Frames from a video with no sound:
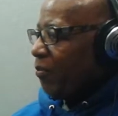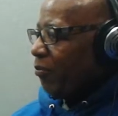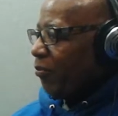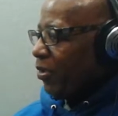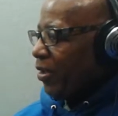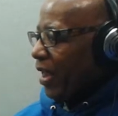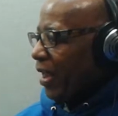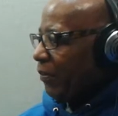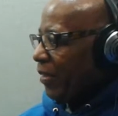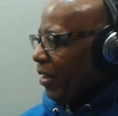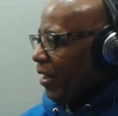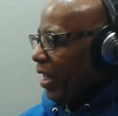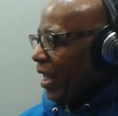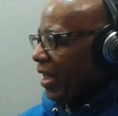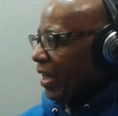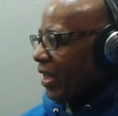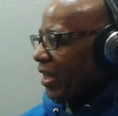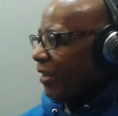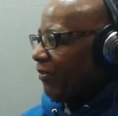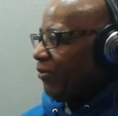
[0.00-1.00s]
But
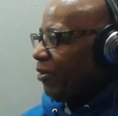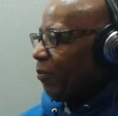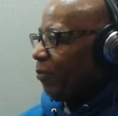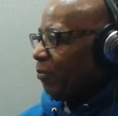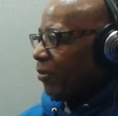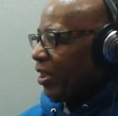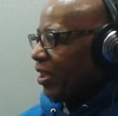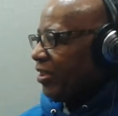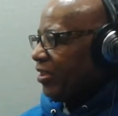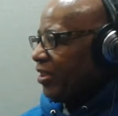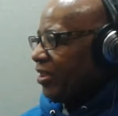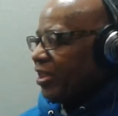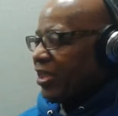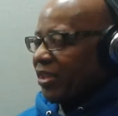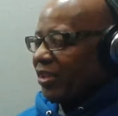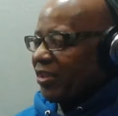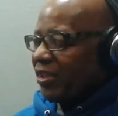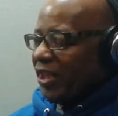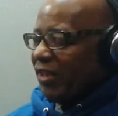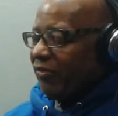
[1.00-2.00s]
I give the blessing
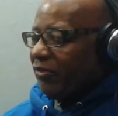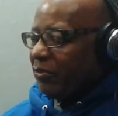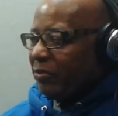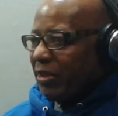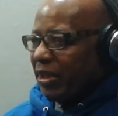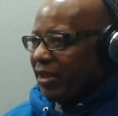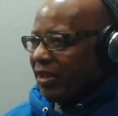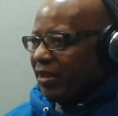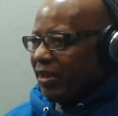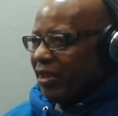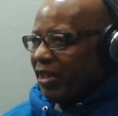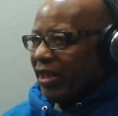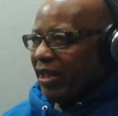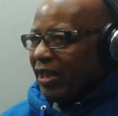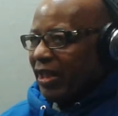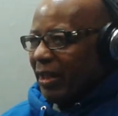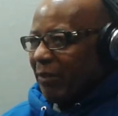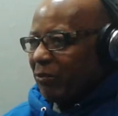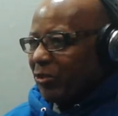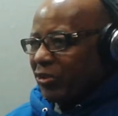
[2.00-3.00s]
he's given me,
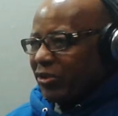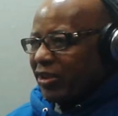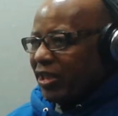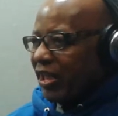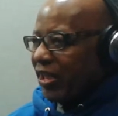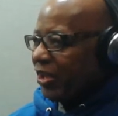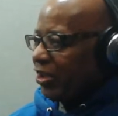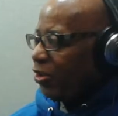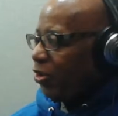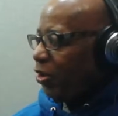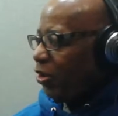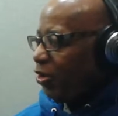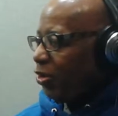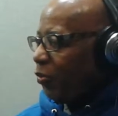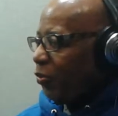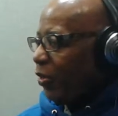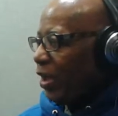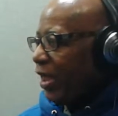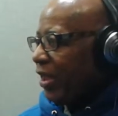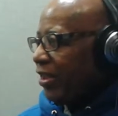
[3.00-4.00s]
and I'm going to take it all
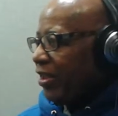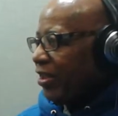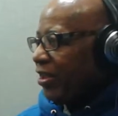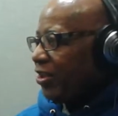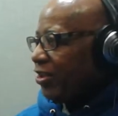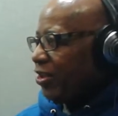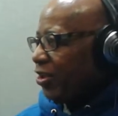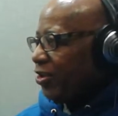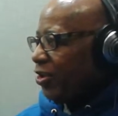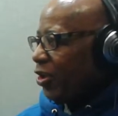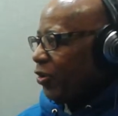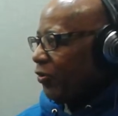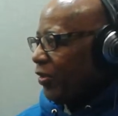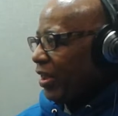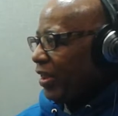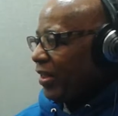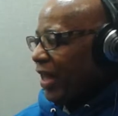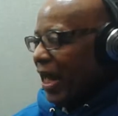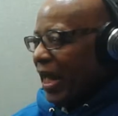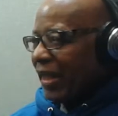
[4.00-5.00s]
away to know
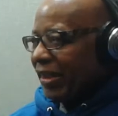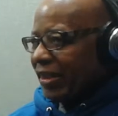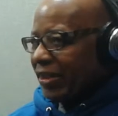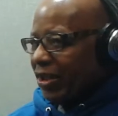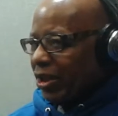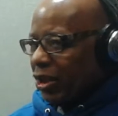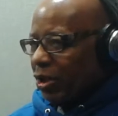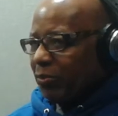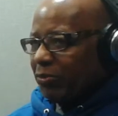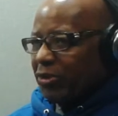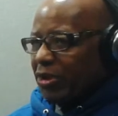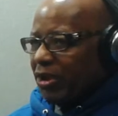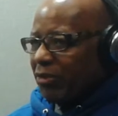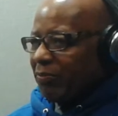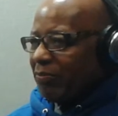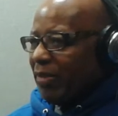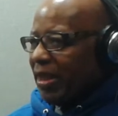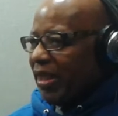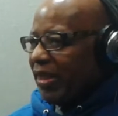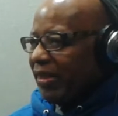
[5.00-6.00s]
that I can help
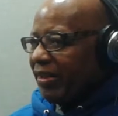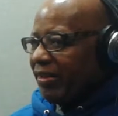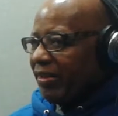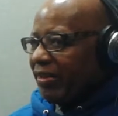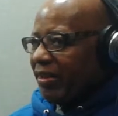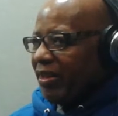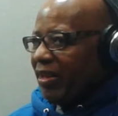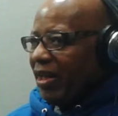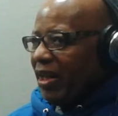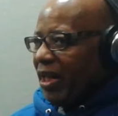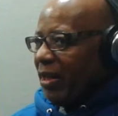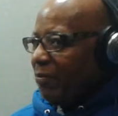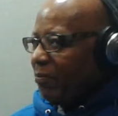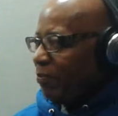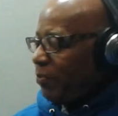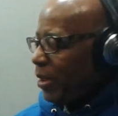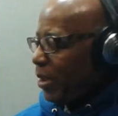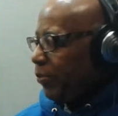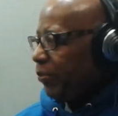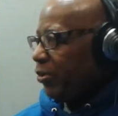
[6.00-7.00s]
young men
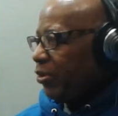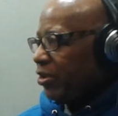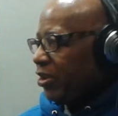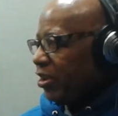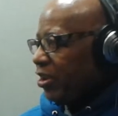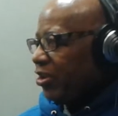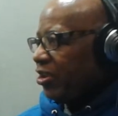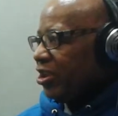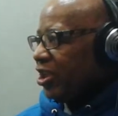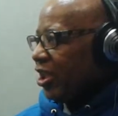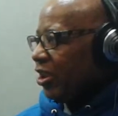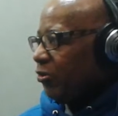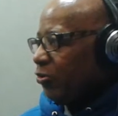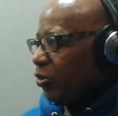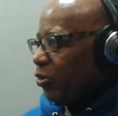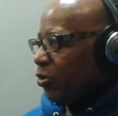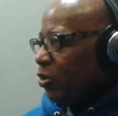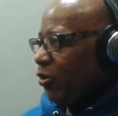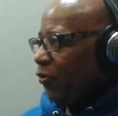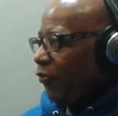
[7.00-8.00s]
and people in the
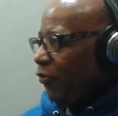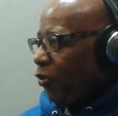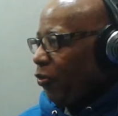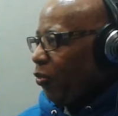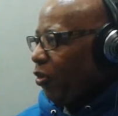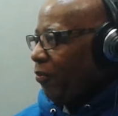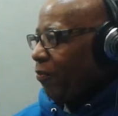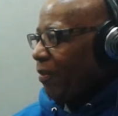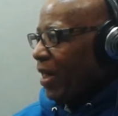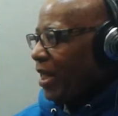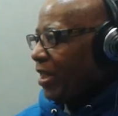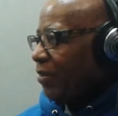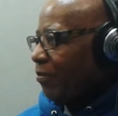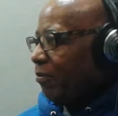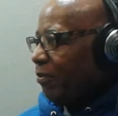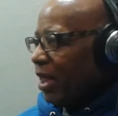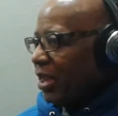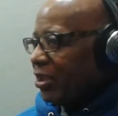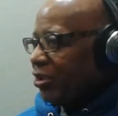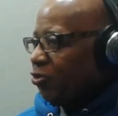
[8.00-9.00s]
general for what
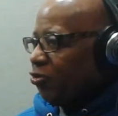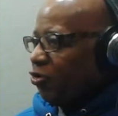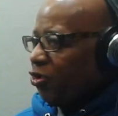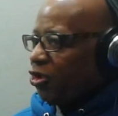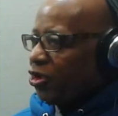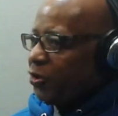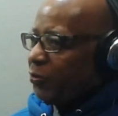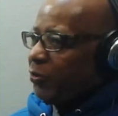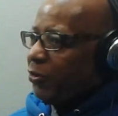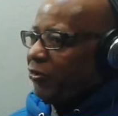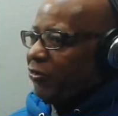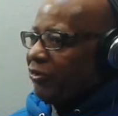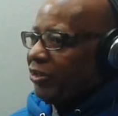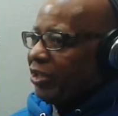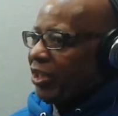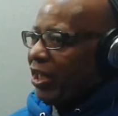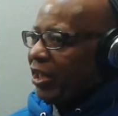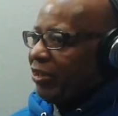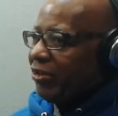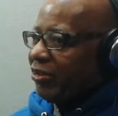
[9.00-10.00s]
my strong
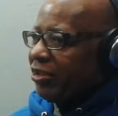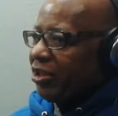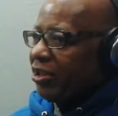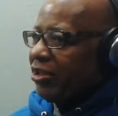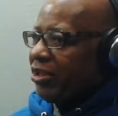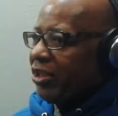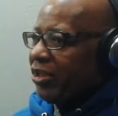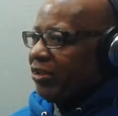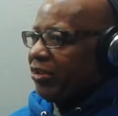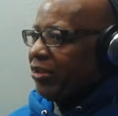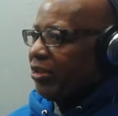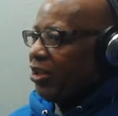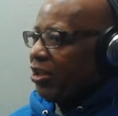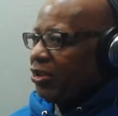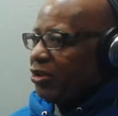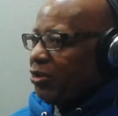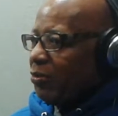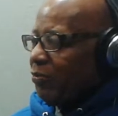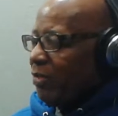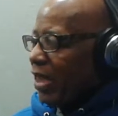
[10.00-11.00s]
spirituality is,
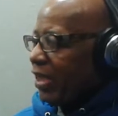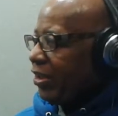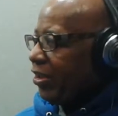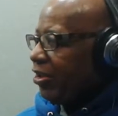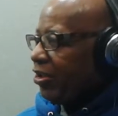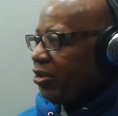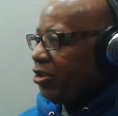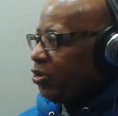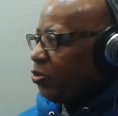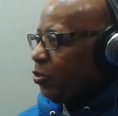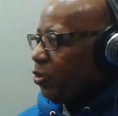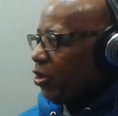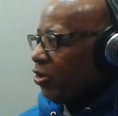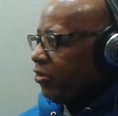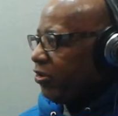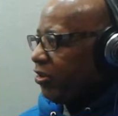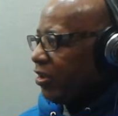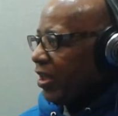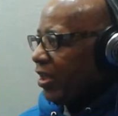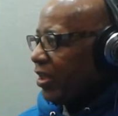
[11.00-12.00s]
to make it in this
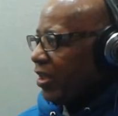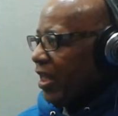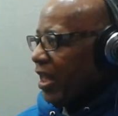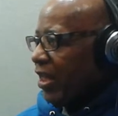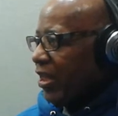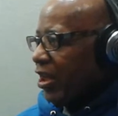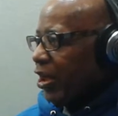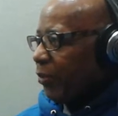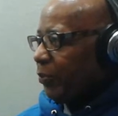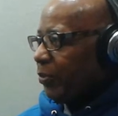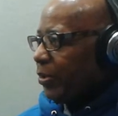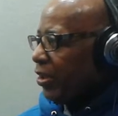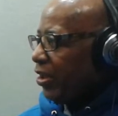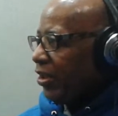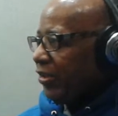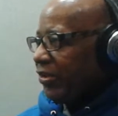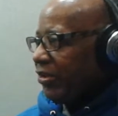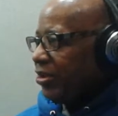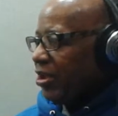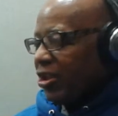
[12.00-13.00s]
world today and helping
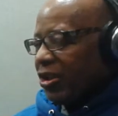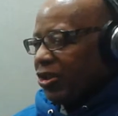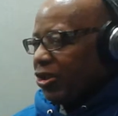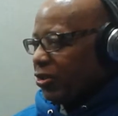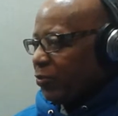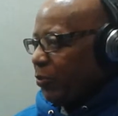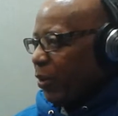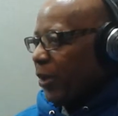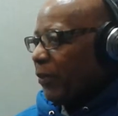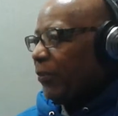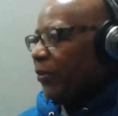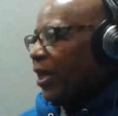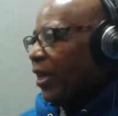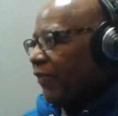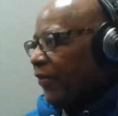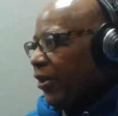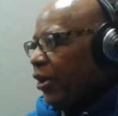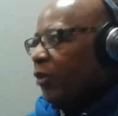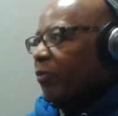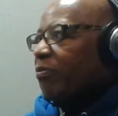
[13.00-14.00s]
others. Because people
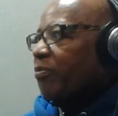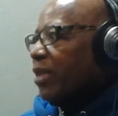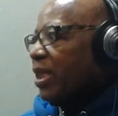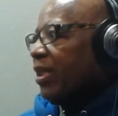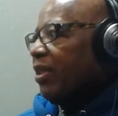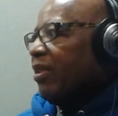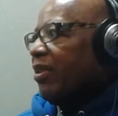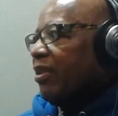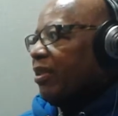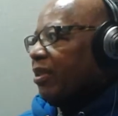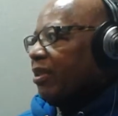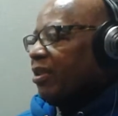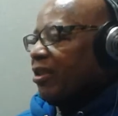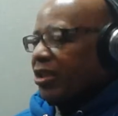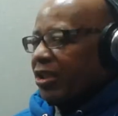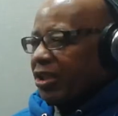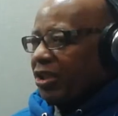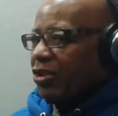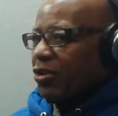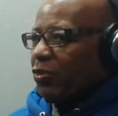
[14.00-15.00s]
have helped me to
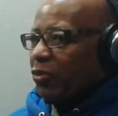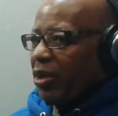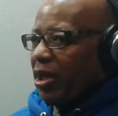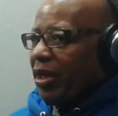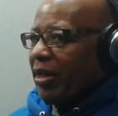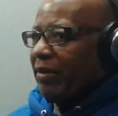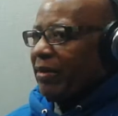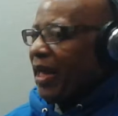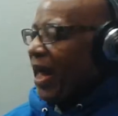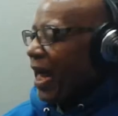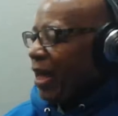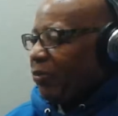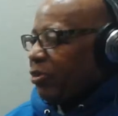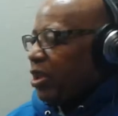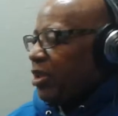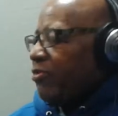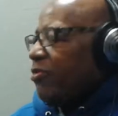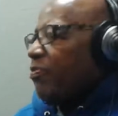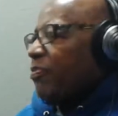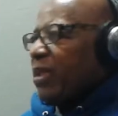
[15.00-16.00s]
get to where I am. I
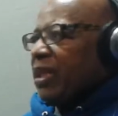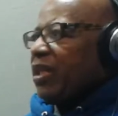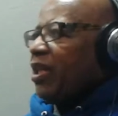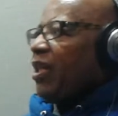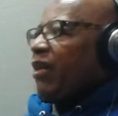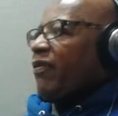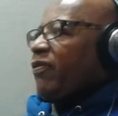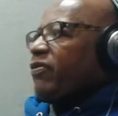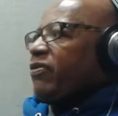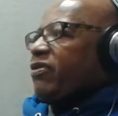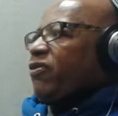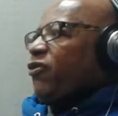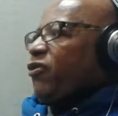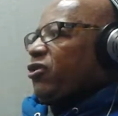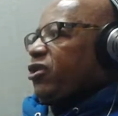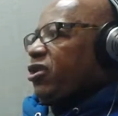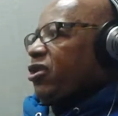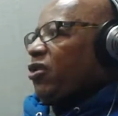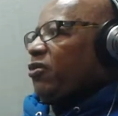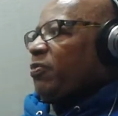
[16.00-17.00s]
wouldn't even be here
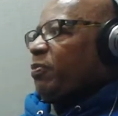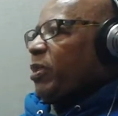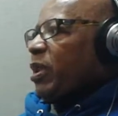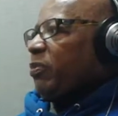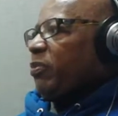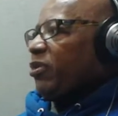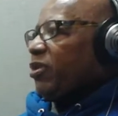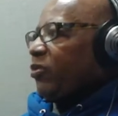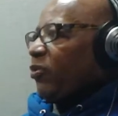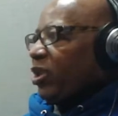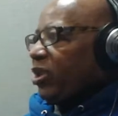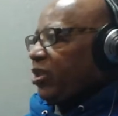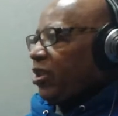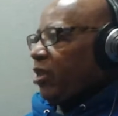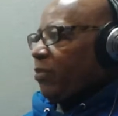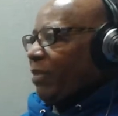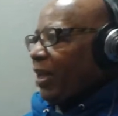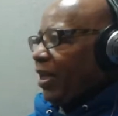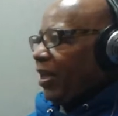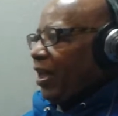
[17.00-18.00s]
for certain people that wasn't
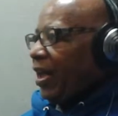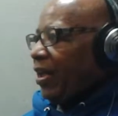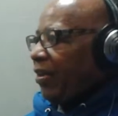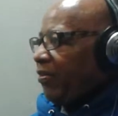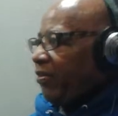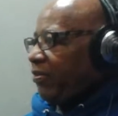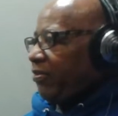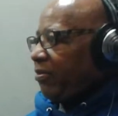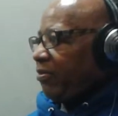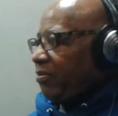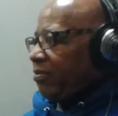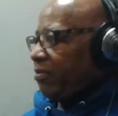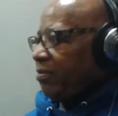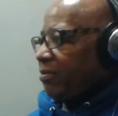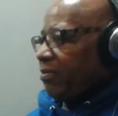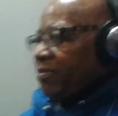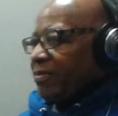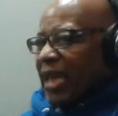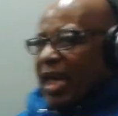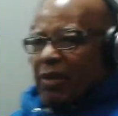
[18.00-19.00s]
in my life. Yeah.
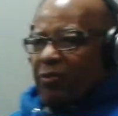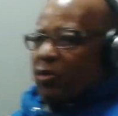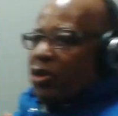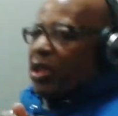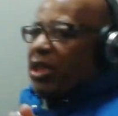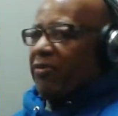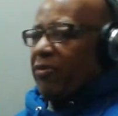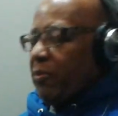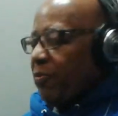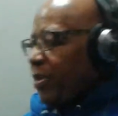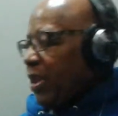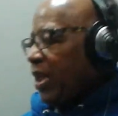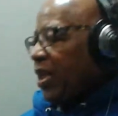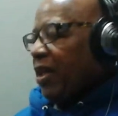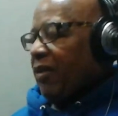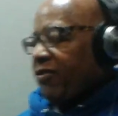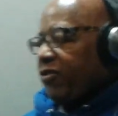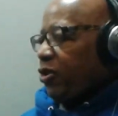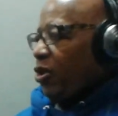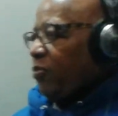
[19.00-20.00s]
They wouldn't even be
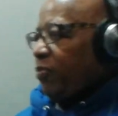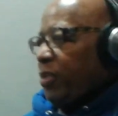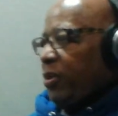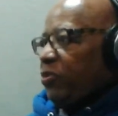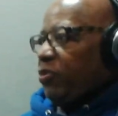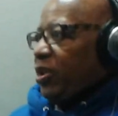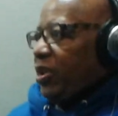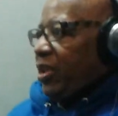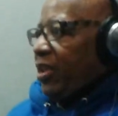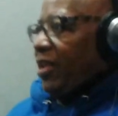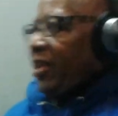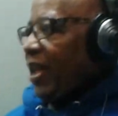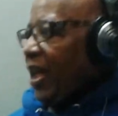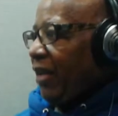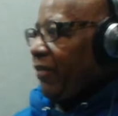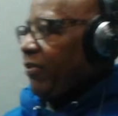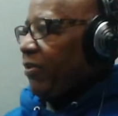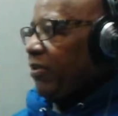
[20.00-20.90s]
here if certain people in their life.